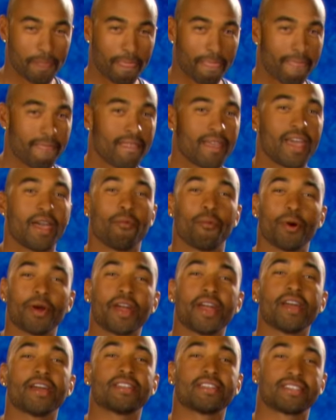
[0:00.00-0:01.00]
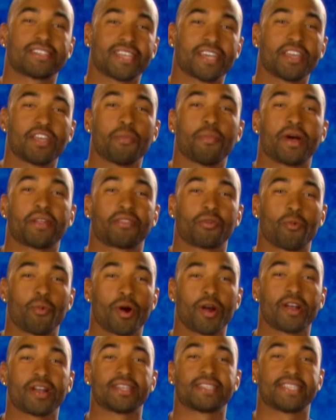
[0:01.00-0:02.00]
Abby. And we're here to tell you about the
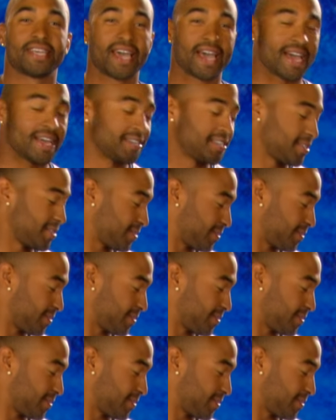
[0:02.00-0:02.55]
word attach.